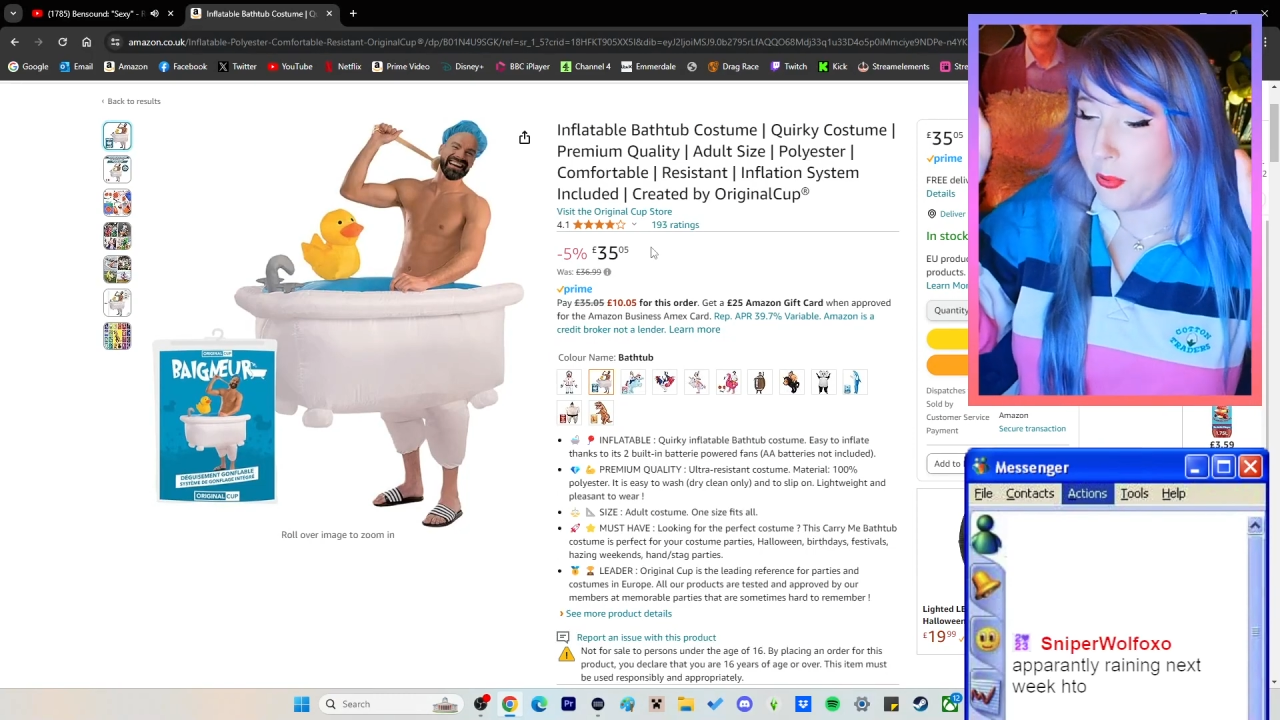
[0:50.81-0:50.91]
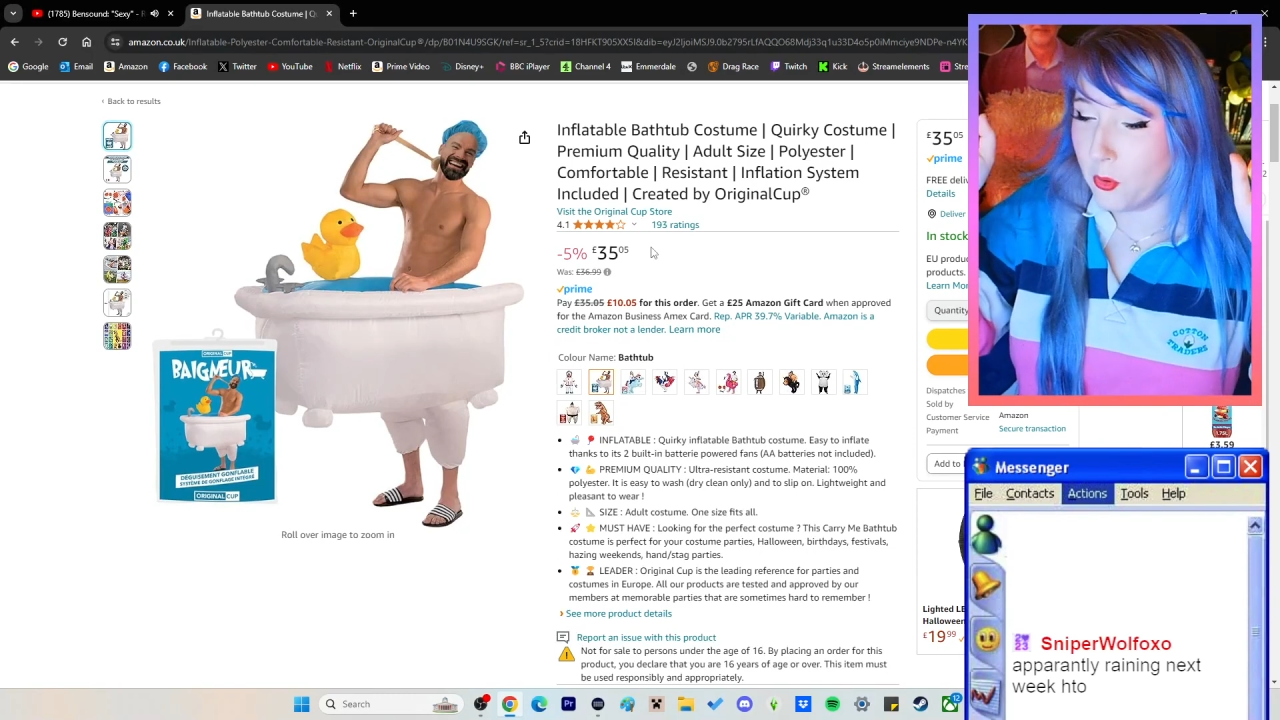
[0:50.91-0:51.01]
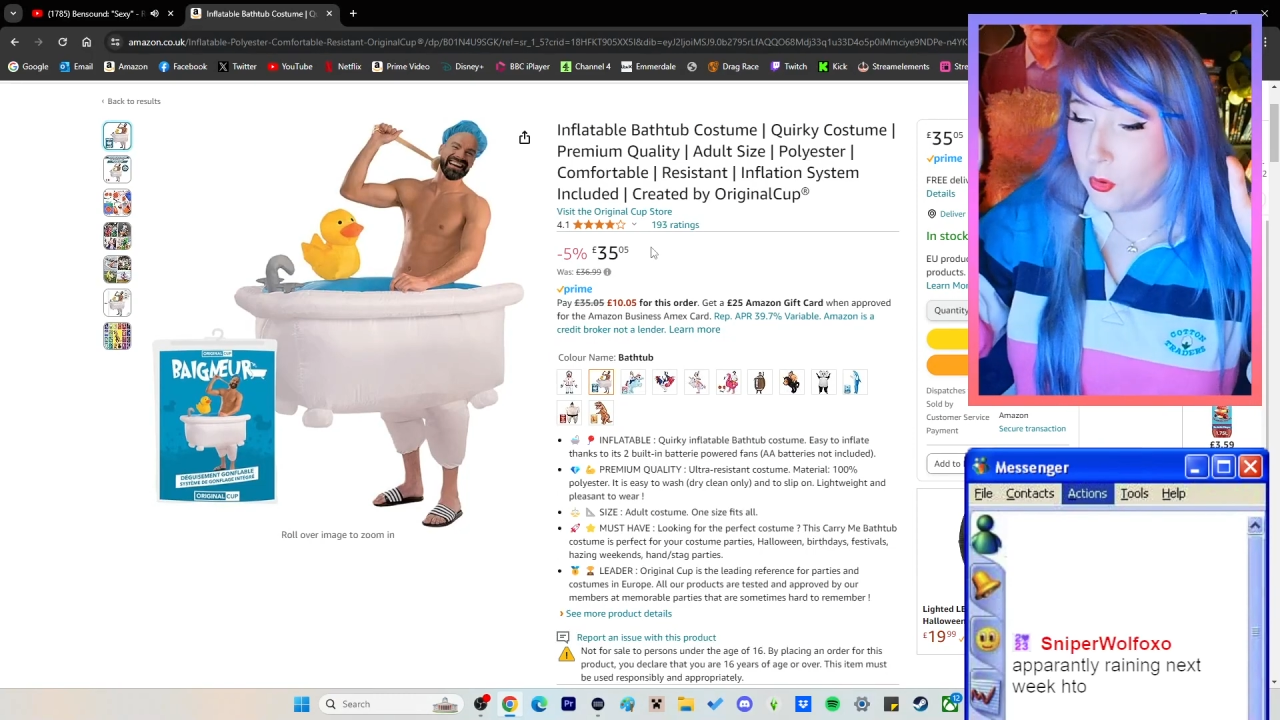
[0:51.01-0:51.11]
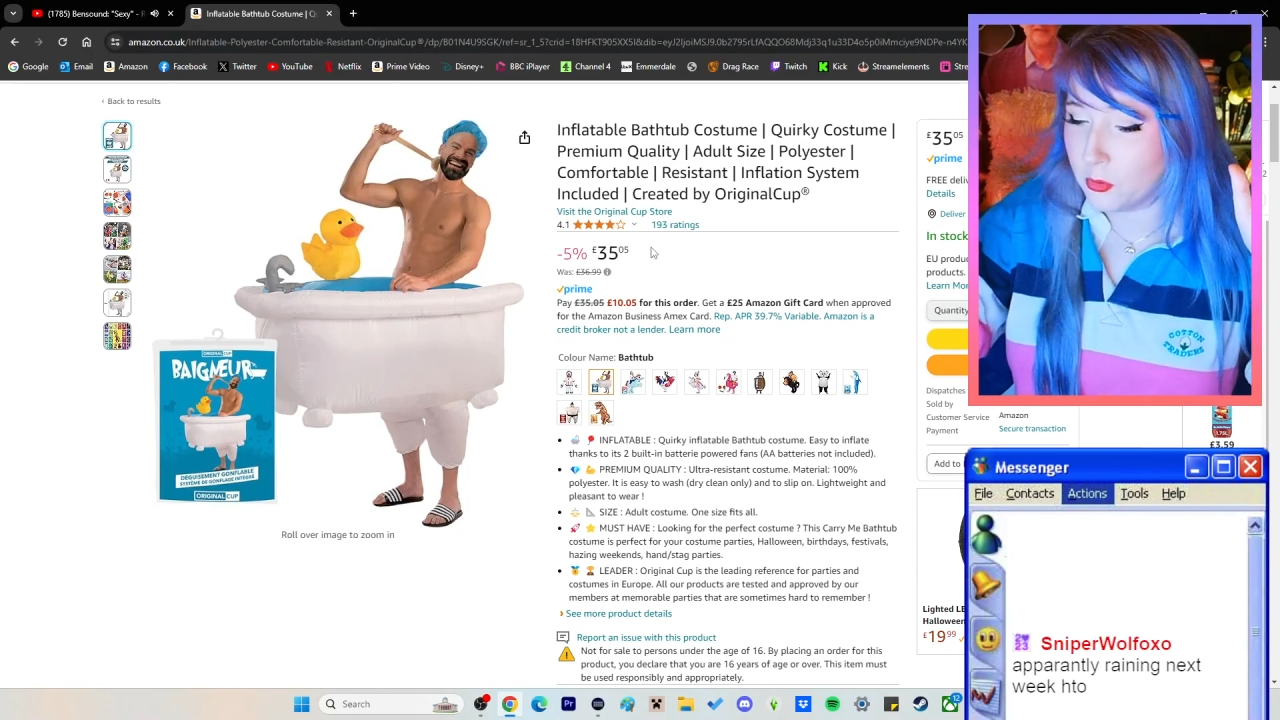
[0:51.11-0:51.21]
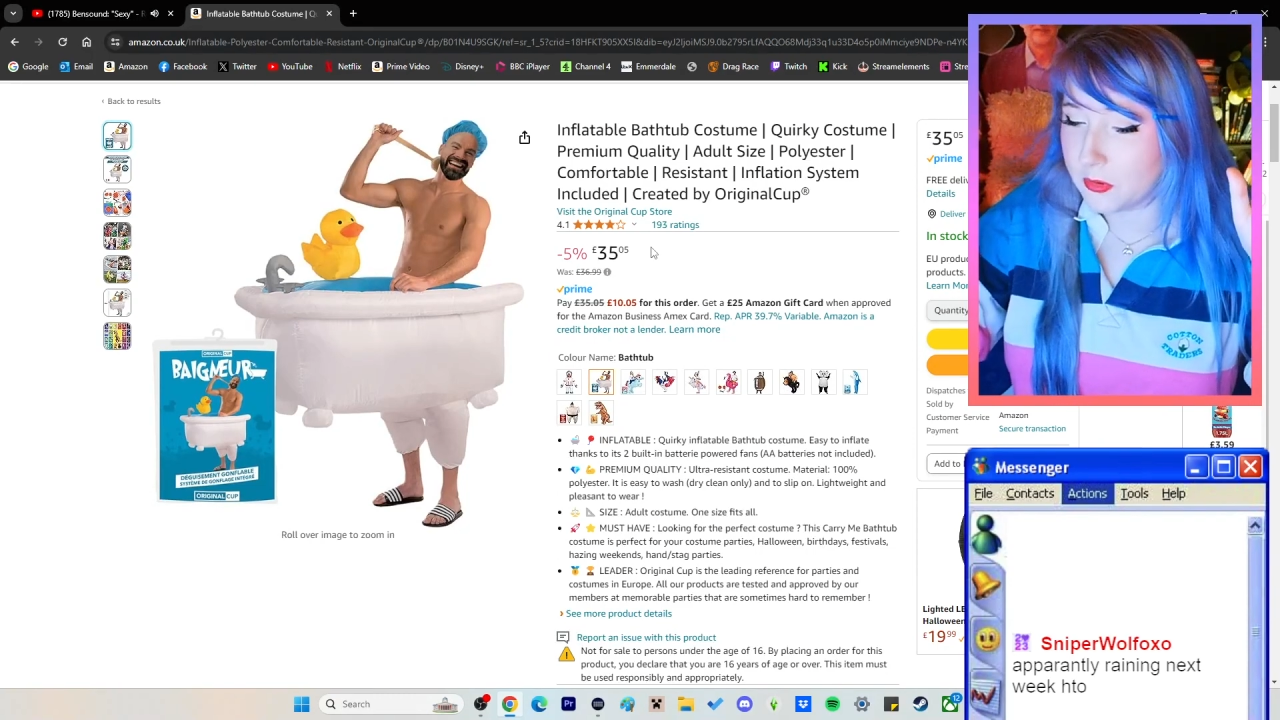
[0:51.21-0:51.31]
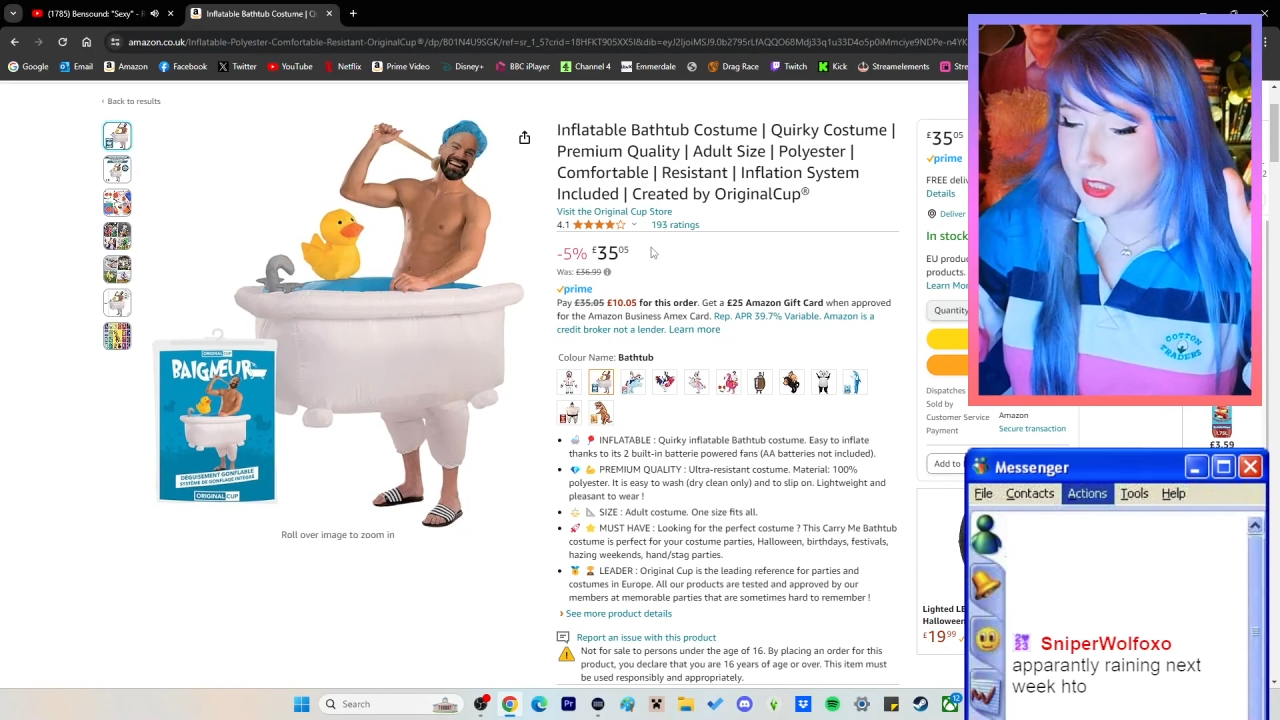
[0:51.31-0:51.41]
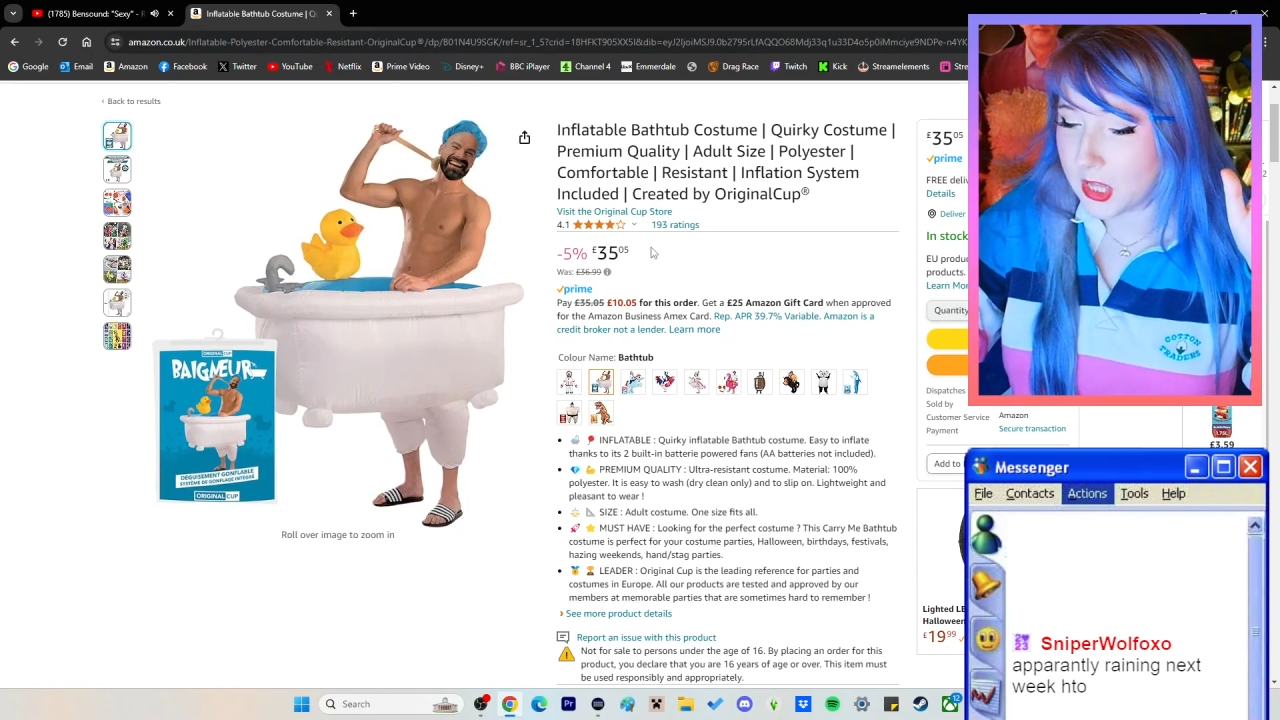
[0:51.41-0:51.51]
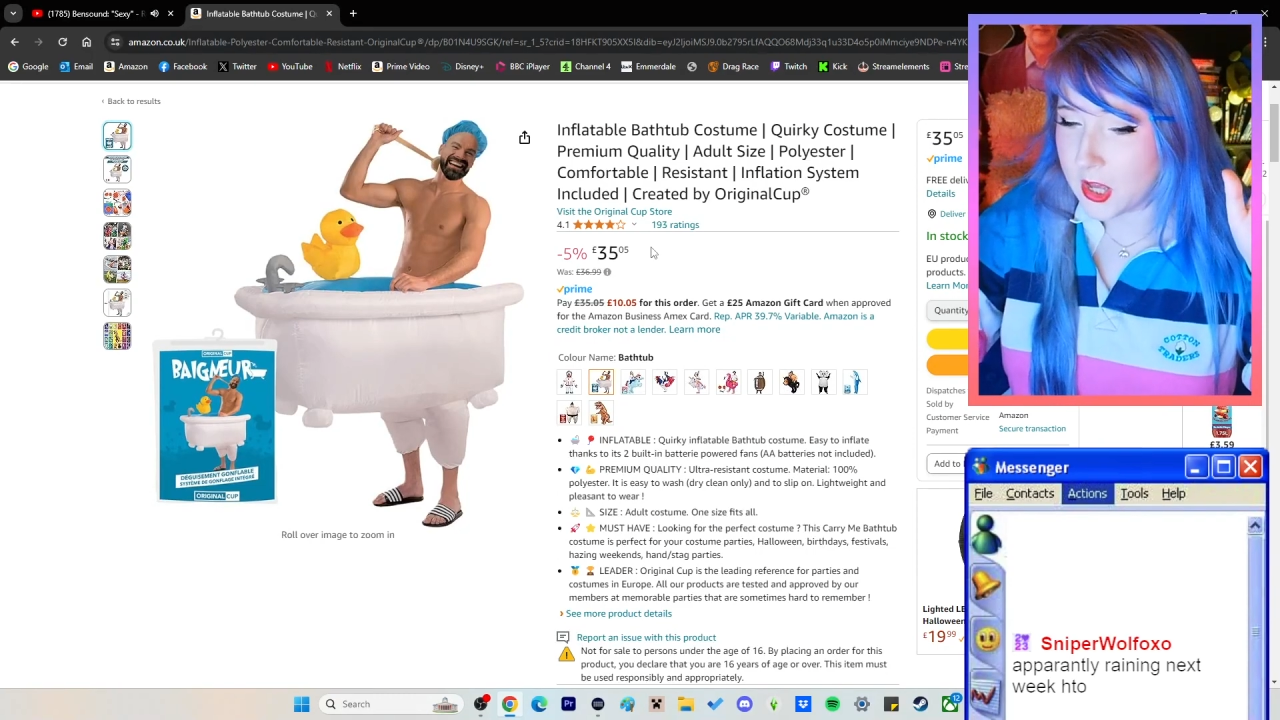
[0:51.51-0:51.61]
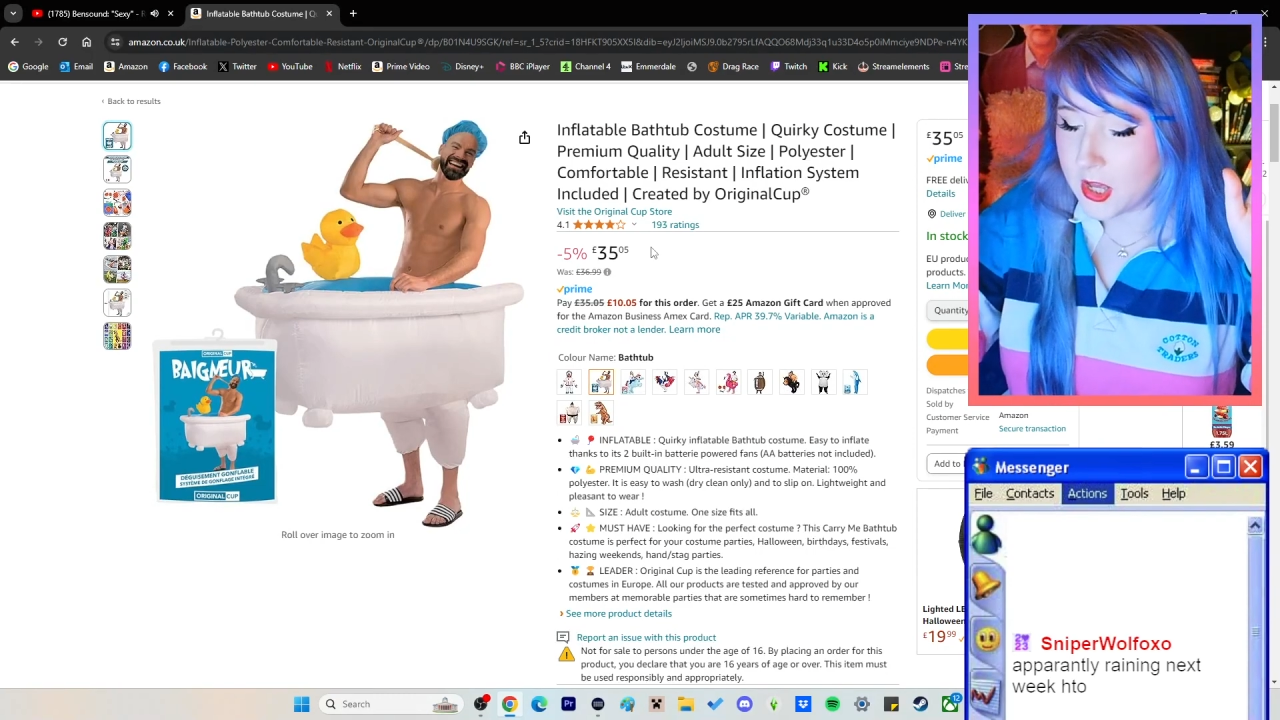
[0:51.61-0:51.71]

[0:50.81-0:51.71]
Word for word: pools